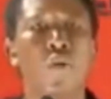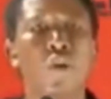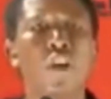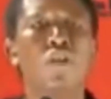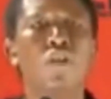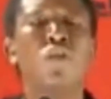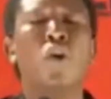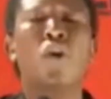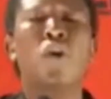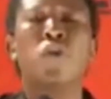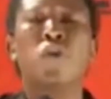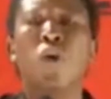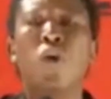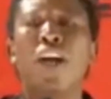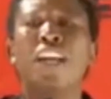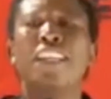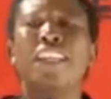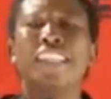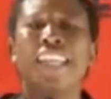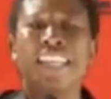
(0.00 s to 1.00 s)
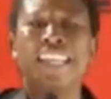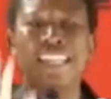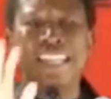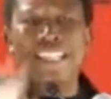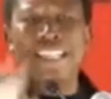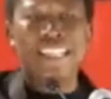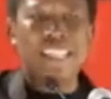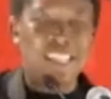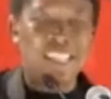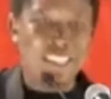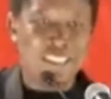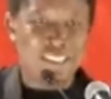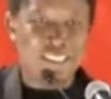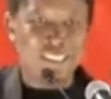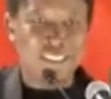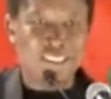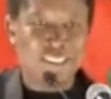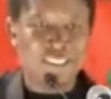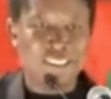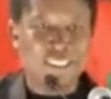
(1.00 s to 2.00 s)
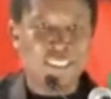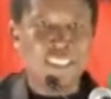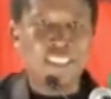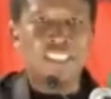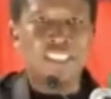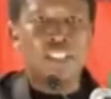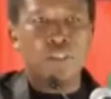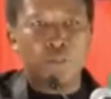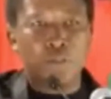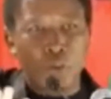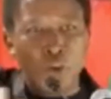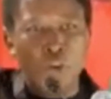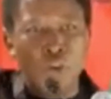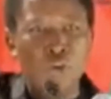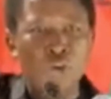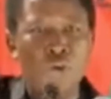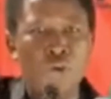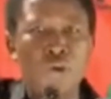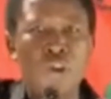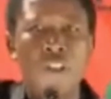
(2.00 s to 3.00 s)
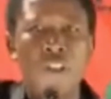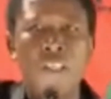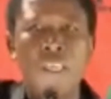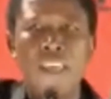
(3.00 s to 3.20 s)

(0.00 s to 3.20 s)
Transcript: we don't want anything. This is for you,